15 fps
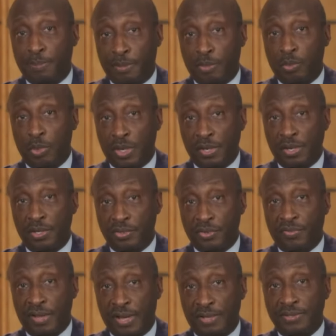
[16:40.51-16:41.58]
per
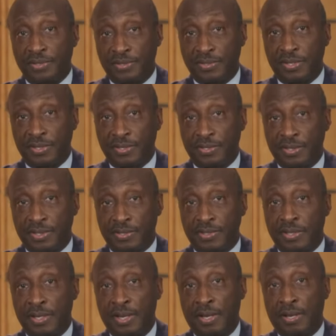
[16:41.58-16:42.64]
100,000
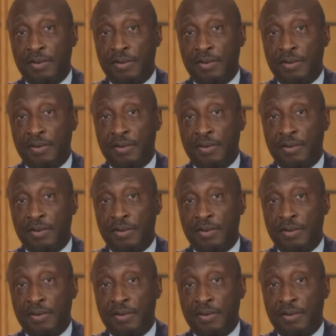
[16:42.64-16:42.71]
citizens.